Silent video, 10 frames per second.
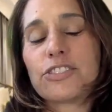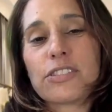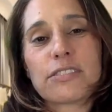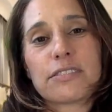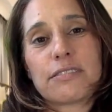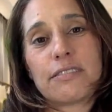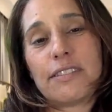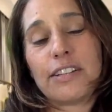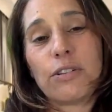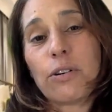just
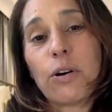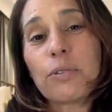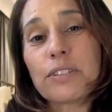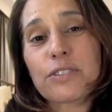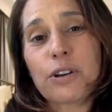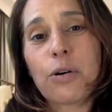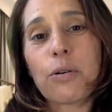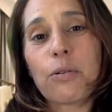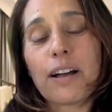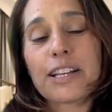they don't always
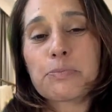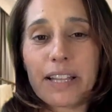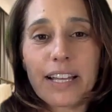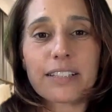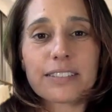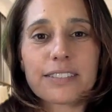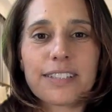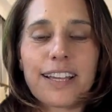go as planned.